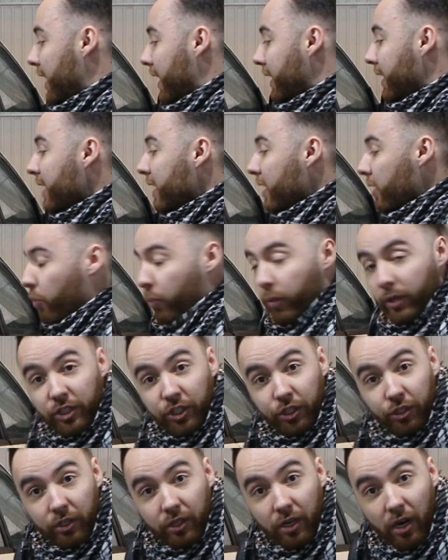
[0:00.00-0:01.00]
that
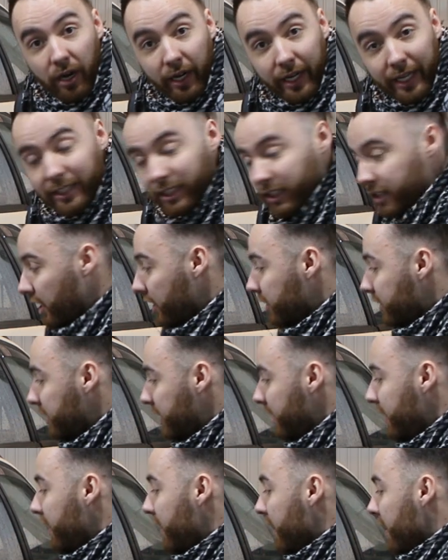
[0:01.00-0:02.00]
once your car gets
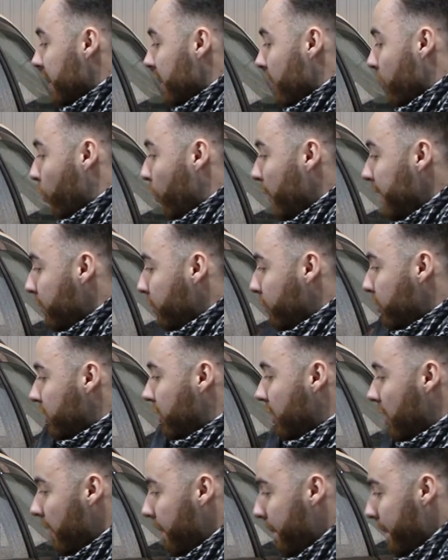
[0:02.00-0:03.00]
dusty, wind would
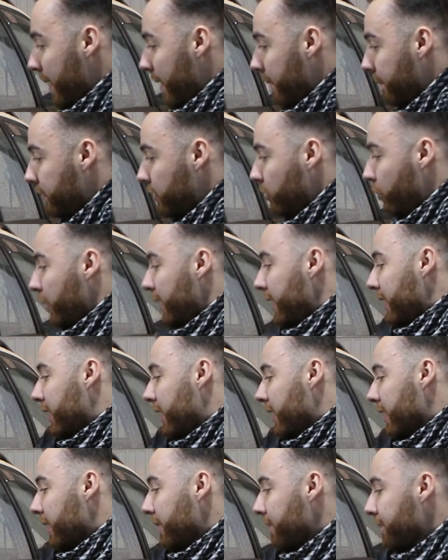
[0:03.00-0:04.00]
come in between
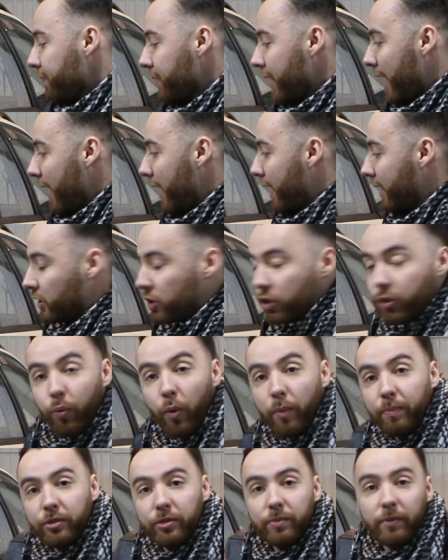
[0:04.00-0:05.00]
here and
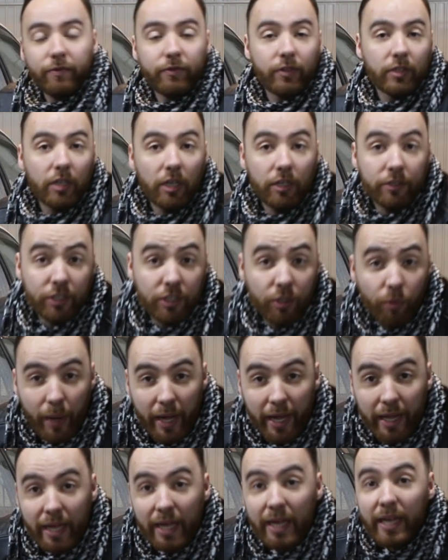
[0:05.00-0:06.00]
swoop some of the dust
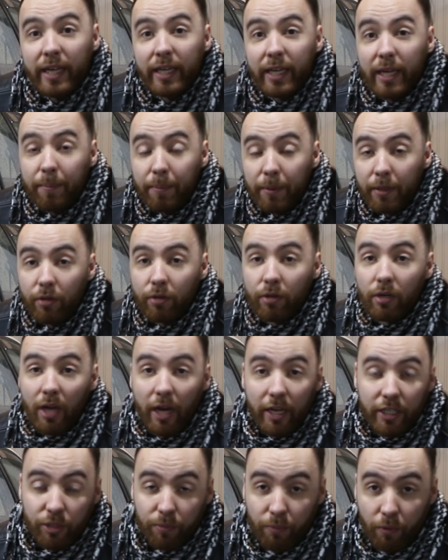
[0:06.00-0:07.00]
away, keeping your
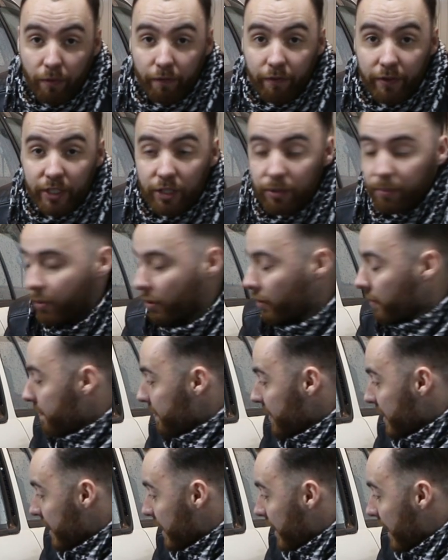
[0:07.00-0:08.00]
lights more visible.
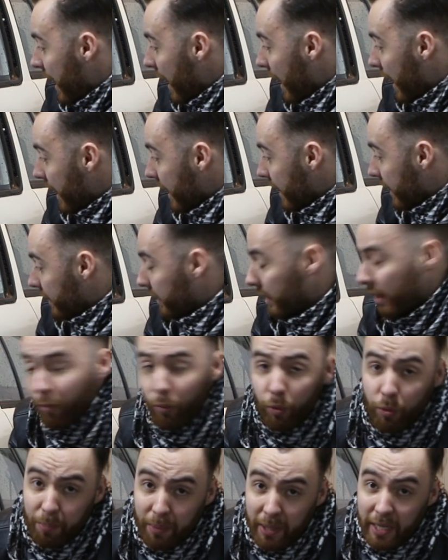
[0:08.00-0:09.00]
And
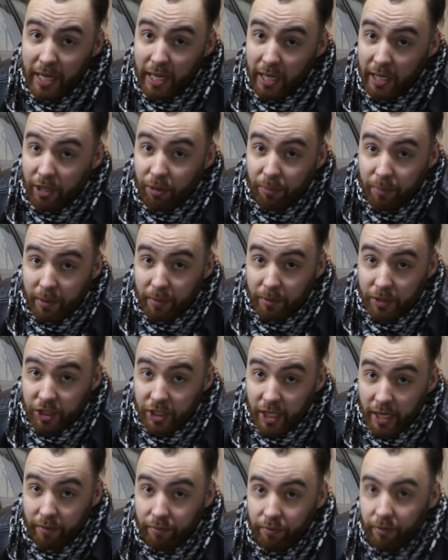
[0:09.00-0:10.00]
that would be a little bit
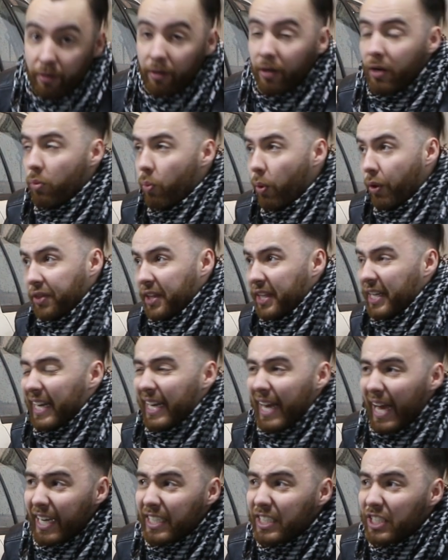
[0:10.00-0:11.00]
safer. Well, did
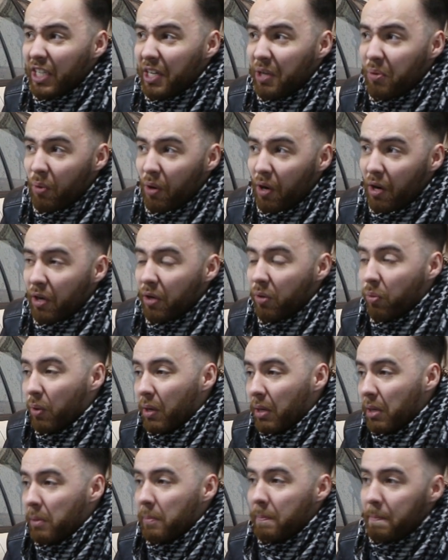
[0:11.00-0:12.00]
that actually work?
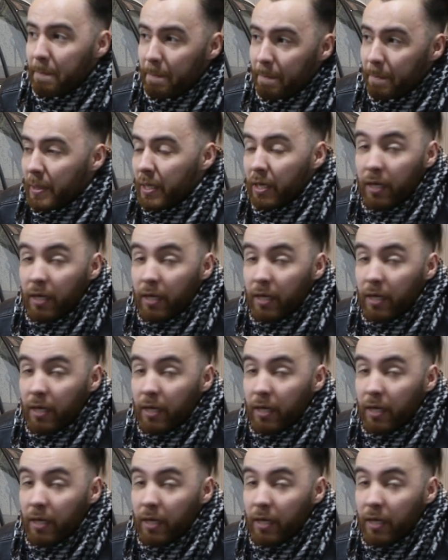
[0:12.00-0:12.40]
Well,